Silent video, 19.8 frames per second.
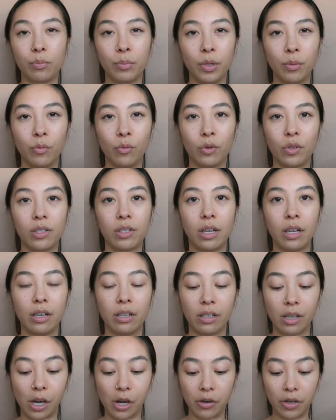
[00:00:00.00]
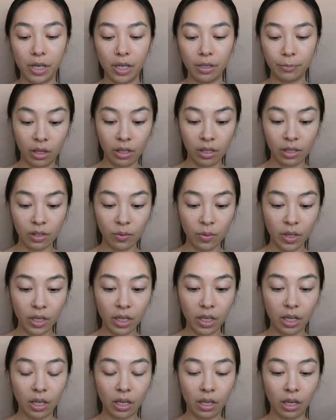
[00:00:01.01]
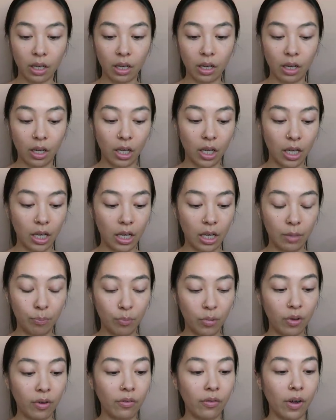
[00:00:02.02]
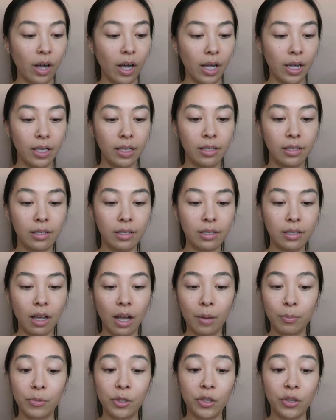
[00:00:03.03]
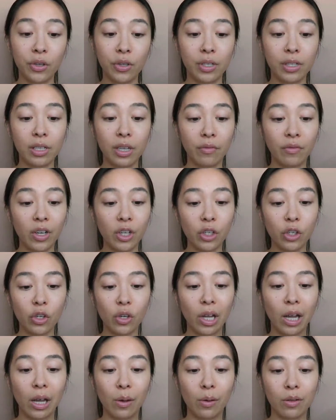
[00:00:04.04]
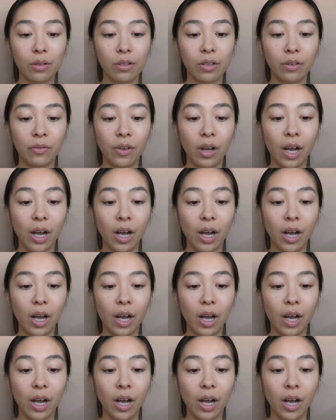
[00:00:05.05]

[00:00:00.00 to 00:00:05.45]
a bit more sanitary. This one here, it provides up to 72 hours of